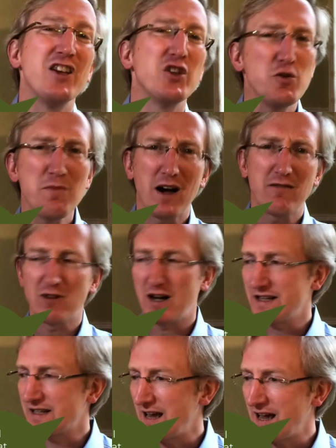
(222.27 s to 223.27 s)
you might
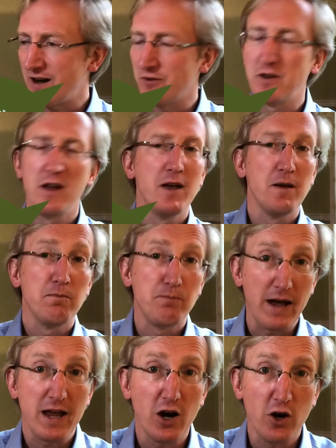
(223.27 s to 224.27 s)
write down
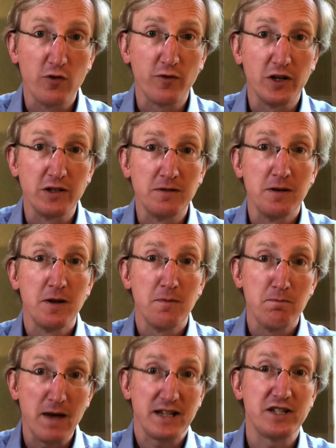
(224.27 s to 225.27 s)
Beethoven
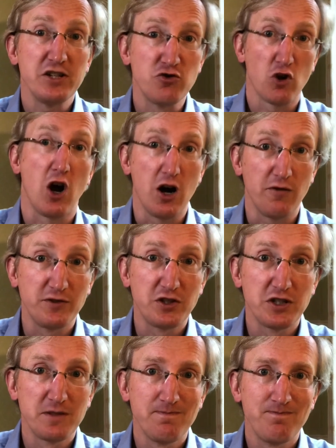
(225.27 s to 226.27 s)
messy
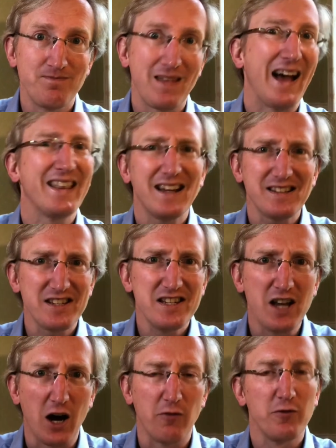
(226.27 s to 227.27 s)
drafts. And that's
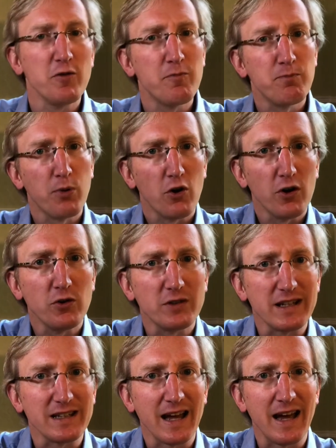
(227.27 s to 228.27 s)
enough. You've boiled
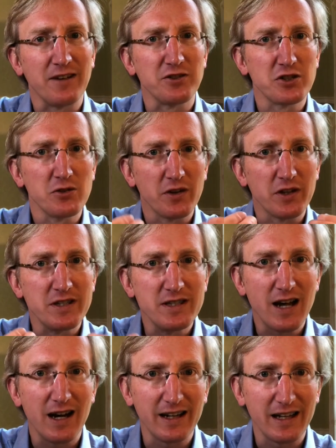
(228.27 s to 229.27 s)
it down to the
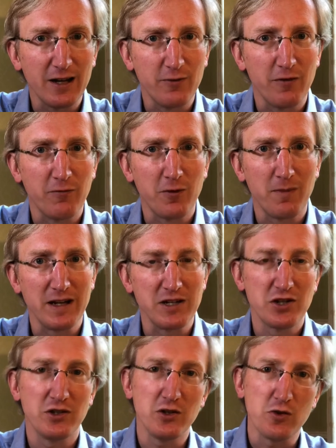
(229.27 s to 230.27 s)
nugget of
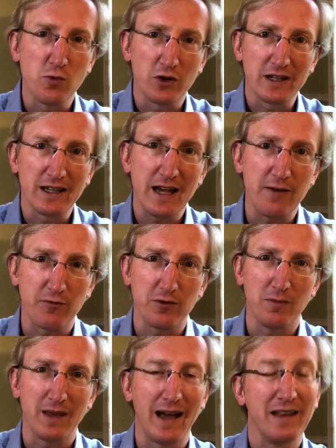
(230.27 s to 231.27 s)
information that you want to get
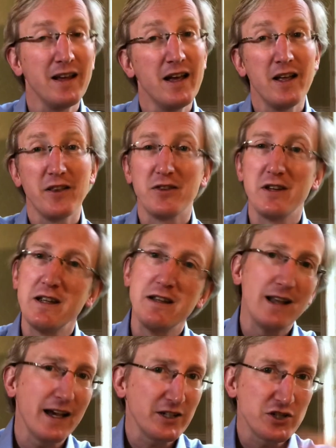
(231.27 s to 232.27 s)
from that. The
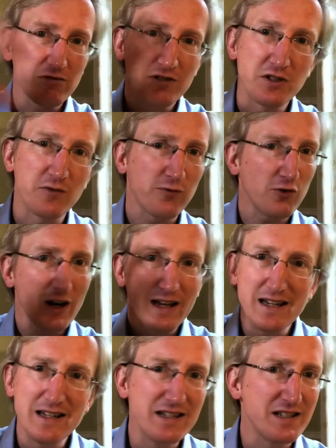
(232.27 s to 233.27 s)
lecturer's
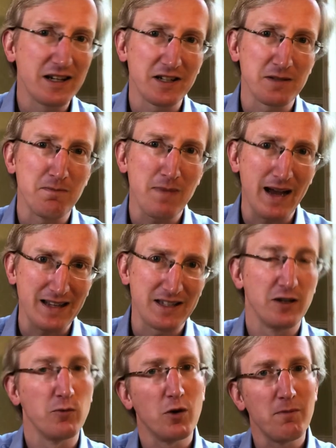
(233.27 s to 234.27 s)
phrase doesn't
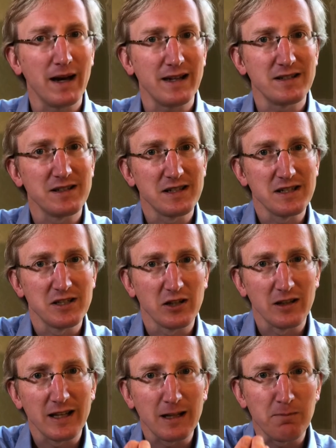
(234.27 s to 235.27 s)
matter. What matters is the
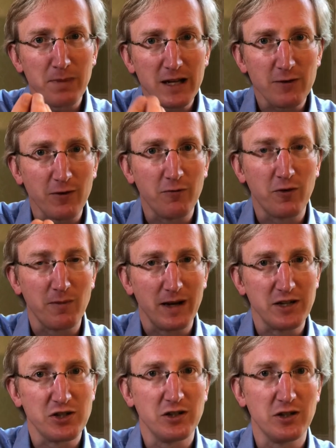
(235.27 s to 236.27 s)
little bit of
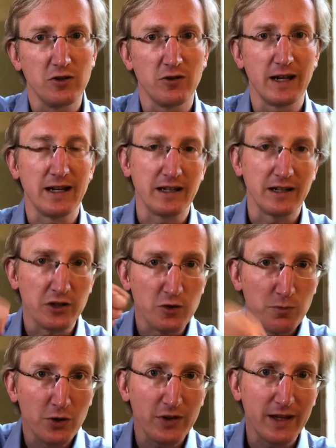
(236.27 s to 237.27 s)
information that you're getting, and you
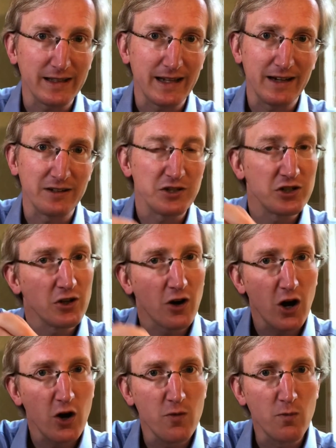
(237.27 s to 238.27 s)
put that down into your
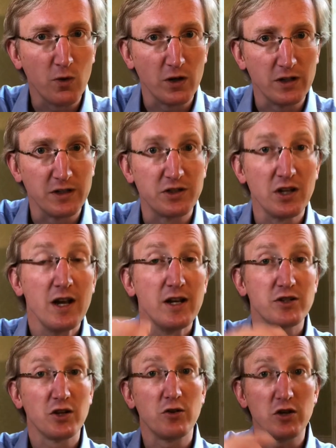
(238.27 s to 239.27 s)
own words
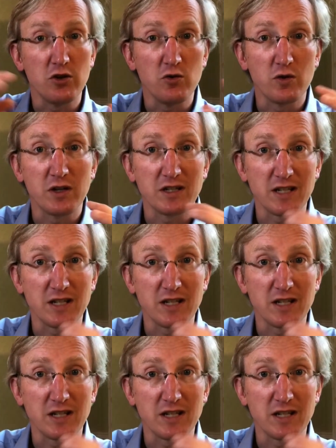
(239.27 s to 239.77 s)
so that you can